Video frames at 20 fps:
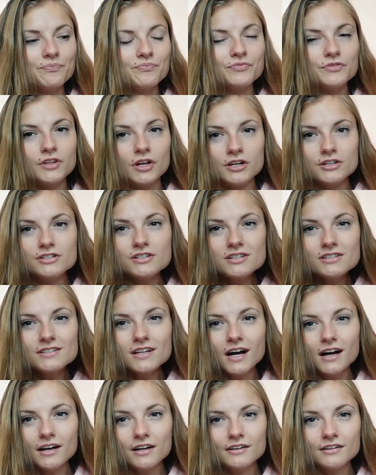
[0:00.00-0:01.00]
there's just
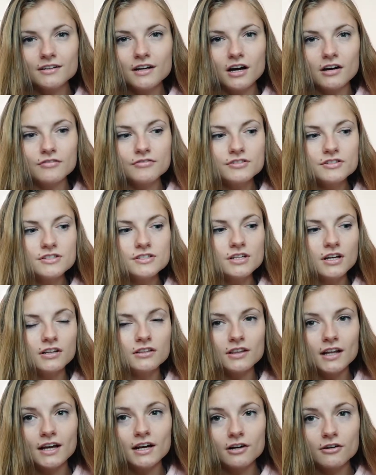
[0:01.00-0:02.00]
not enough
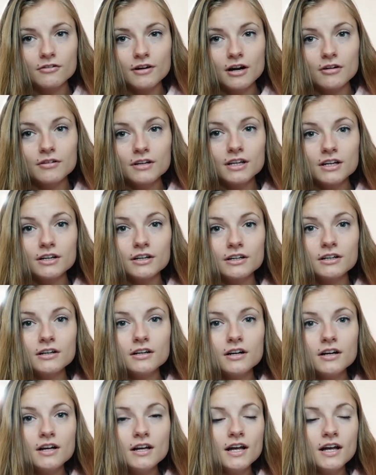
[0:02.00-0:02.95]
sunlight around here.